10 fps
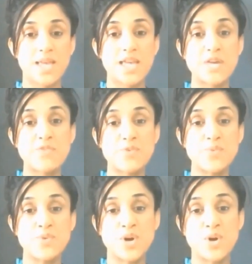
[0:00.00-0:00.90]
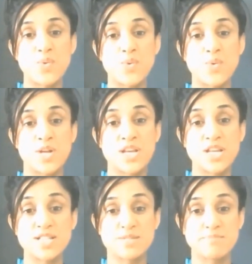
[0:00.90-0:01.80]
If you know or can
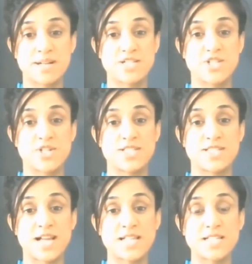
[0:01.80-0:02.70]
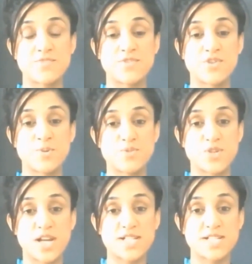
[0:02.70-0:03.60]
learn some Makaton signs for the
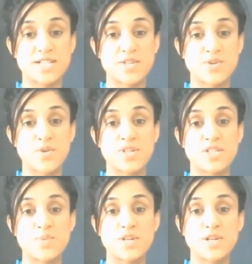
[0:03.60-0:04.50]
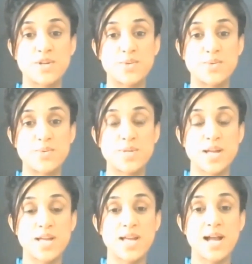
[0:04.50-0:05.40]
objects that you're going to include,
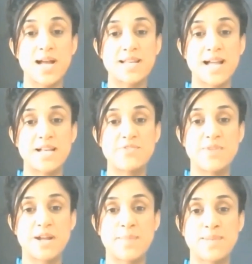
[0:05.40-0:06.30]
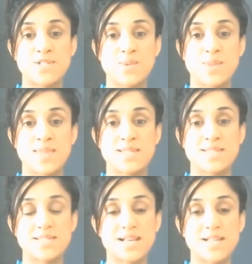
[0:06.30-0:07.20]
I'd highly recommend doing this,
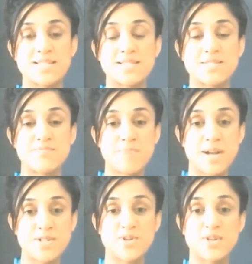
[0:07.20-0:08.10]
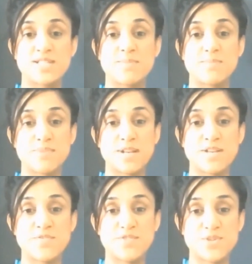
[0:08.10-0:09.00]
as Makaton is a
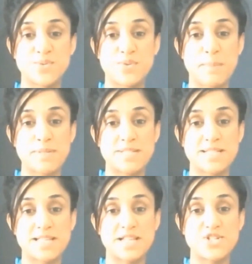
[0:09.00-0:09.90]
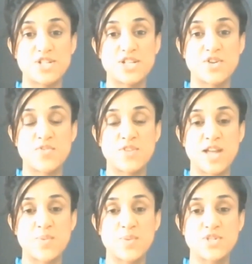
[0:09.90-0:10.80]
brilliant visual representation of
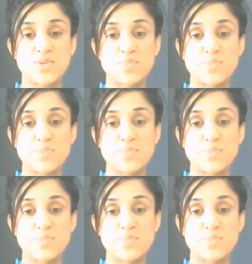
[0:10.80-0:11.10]
language.